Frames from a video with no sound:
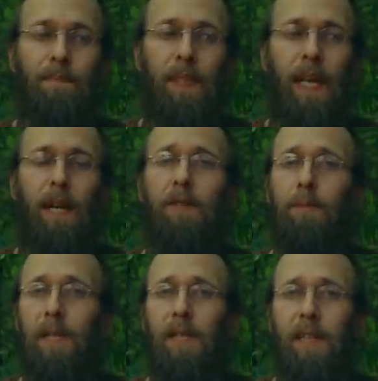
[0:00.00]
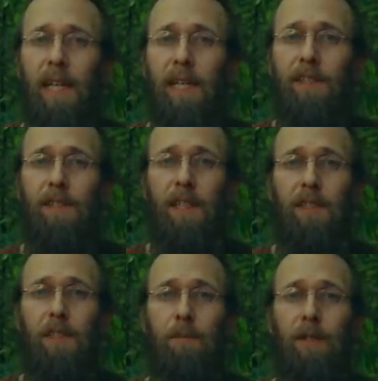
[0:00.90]
Having been engaged
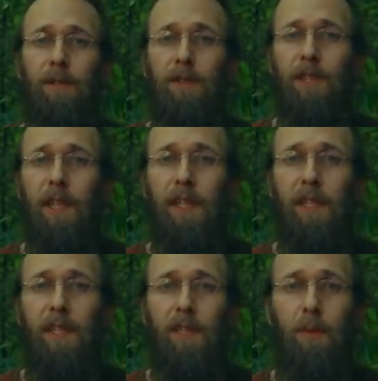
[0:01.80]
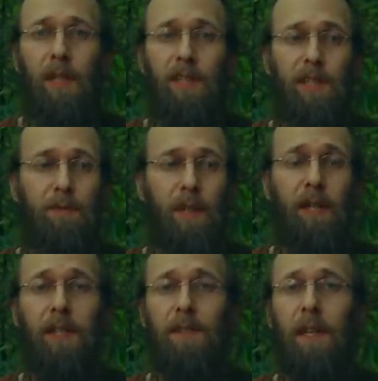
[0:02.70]
in spiritual study as well as in
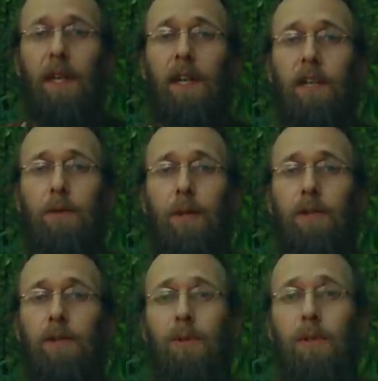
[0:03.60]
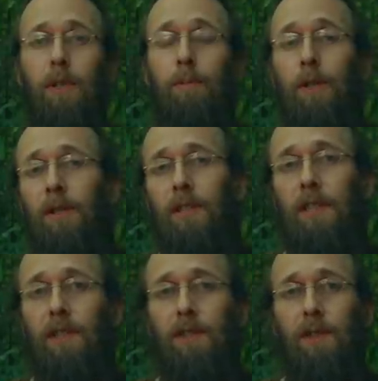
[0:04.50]
various spiritual
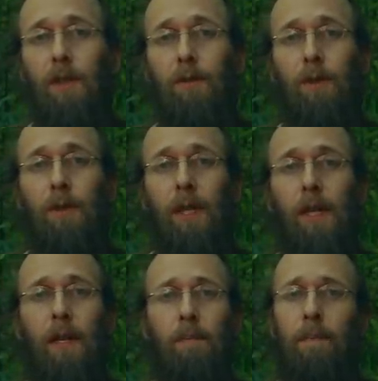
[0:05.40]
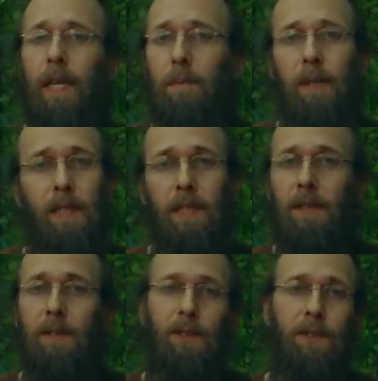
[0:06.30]
communities over many, many
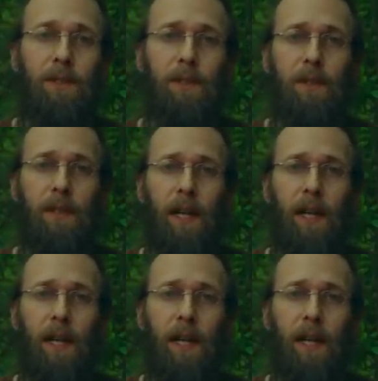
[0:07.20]
years,